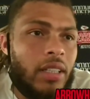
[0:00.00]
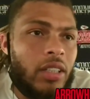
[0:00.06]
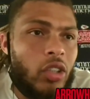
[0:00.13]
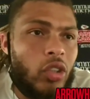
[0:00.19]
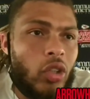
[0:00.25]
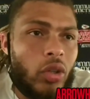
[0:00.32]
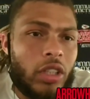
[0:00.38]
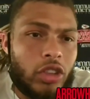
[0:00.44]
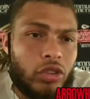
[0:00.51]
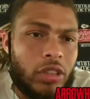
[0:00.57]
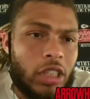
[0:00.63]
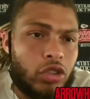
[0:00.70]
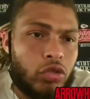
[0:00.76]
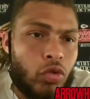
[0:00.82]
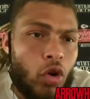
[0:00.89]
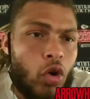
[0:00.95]
you know, this
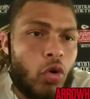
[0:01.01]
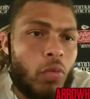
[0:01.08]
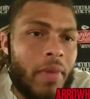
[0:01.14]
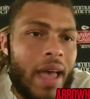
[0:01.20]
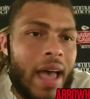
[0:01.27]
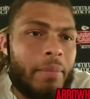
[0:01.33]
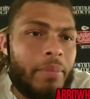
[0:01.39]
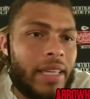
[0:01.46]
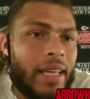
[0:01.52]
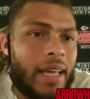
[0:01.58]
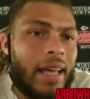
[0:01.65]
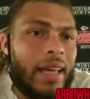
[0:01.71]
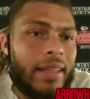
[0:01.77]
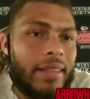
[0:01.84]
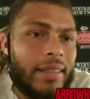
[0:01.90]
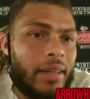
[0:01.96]
this roadmap
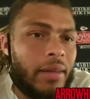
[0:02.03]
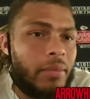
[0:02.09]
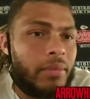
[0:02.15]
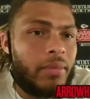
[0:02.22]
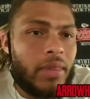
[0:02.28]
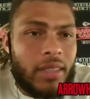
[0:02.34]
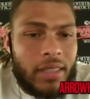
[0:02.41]
behind them